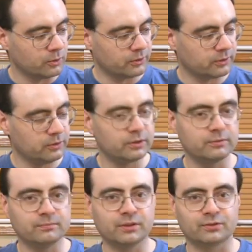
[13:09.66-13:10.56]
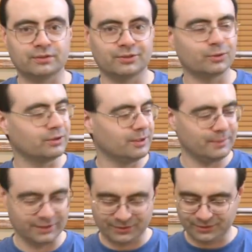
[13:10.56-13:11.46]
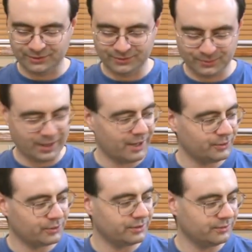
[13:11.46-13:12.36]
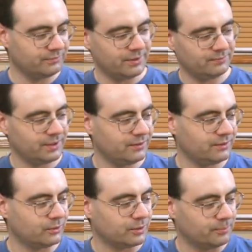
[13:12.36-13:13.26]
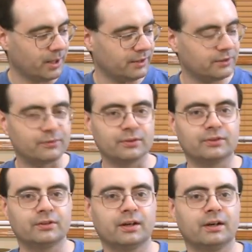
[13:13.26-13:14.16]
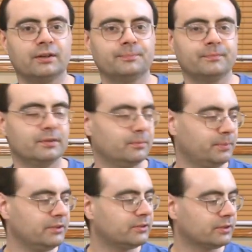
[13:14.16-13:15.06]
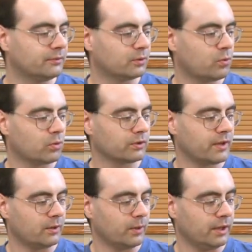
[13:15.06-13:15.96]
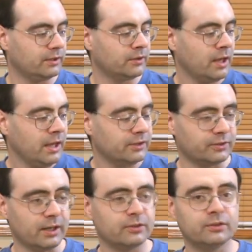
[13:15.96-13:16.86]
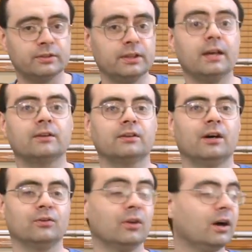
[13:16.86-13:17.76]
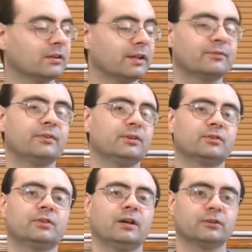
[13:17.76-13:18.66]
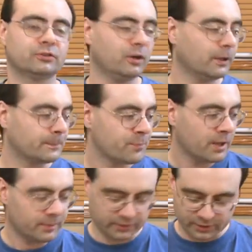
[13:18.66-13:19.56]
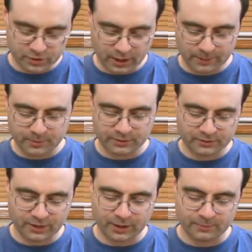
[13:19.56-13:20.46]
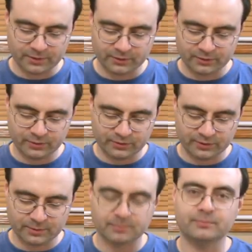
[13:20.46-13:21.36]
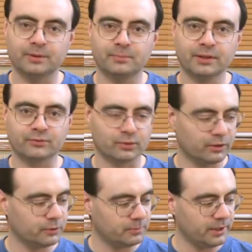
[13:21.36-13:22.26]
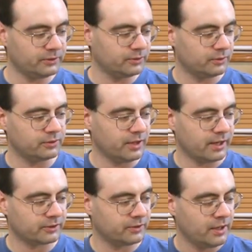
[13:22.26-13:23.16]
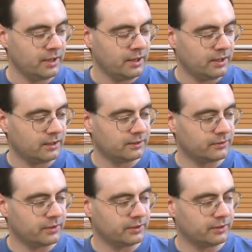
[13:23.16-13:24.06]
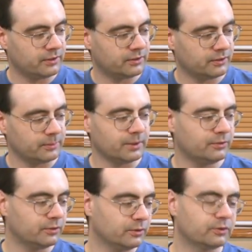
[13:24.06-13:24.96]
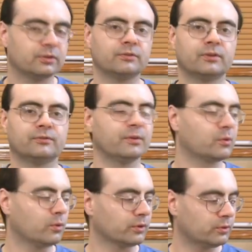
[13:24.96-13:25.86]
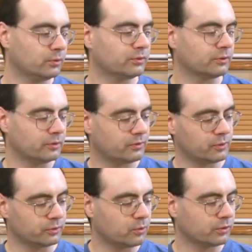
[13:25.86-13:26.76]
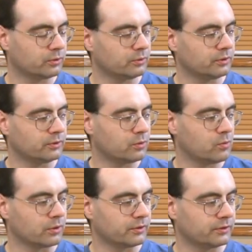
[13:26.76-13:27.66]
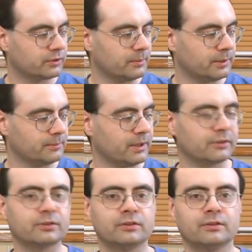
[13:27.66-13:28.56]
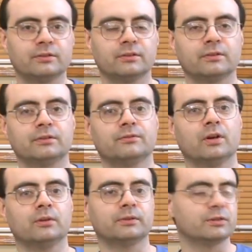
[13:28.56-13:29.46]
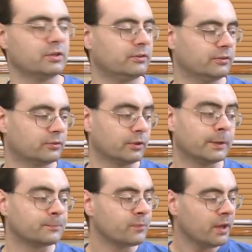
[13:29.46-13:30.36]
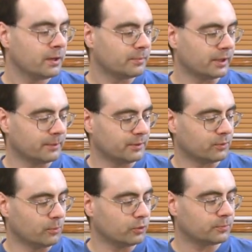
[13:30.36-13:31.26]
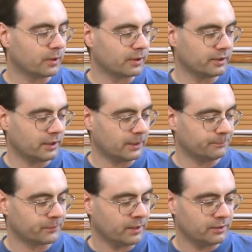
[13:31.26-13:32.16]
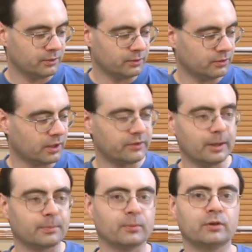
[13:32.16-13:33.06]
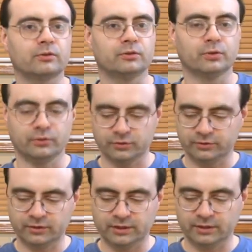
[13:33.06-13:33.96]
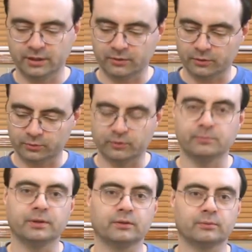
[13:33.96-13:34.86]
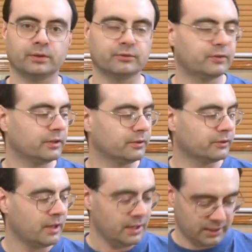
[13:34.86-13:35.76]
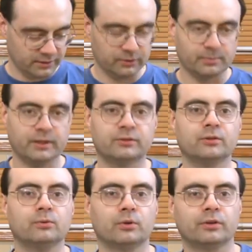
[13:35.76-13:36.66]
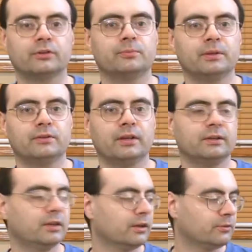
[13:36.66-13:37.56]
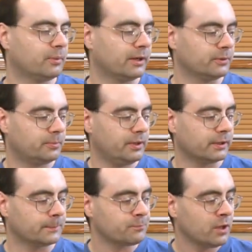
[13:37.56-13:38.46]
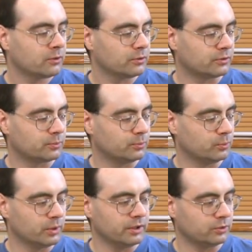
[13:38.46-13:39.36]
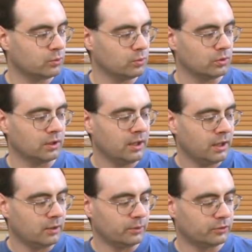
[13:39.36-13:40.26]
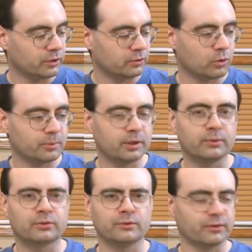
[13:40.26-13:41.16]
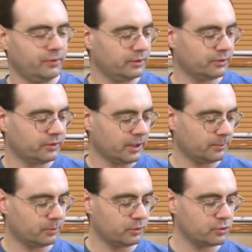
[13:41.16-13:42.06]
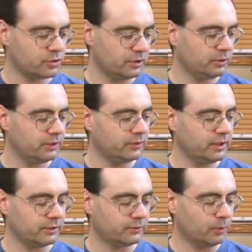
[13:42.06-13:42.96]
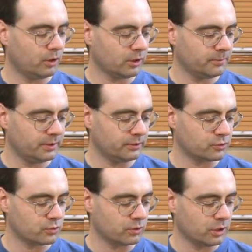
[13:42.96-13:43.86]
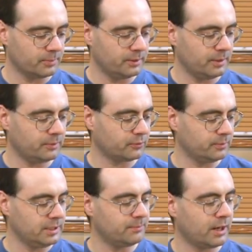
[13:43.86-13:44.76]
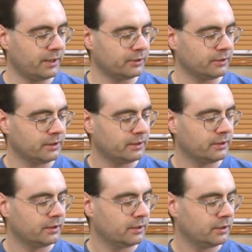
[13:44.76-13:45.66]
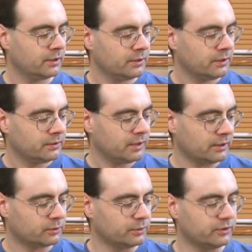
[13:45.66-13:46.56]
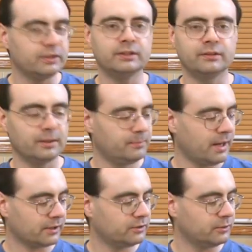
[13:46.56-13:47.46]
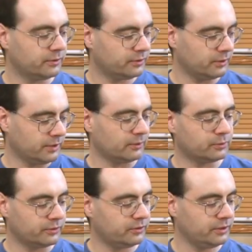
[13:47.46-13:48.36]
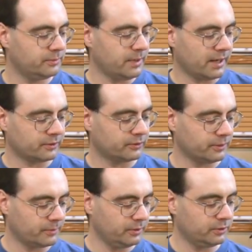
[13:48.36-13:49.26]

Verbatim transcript: So you can just it's sort of limitless in how you can you know combine different uh, pieces of a chord that way, and it sounds in the end a lot like fingerstyle guitar, but it's actually hybrid style because you're using the the pick for all your bass note attacks uh, there, and uh, sometimes you'll use it on the fifth chord tones or the third chord tone of a chord that's coming up next on the, on the following adjacent string. But I mean, for the most part, um, you know, a lot of the upper register tones, you're just taking care of those with your middle and ring fingers, and then your bass note work is being taken care of by your pick. So it's really cool uh, when you start incorporating it with sort of a finger style approach. Uh, you could even take a small harmony or short harmony, maybe from E minor down to a D and then back to a, uh, down to a C and back or something.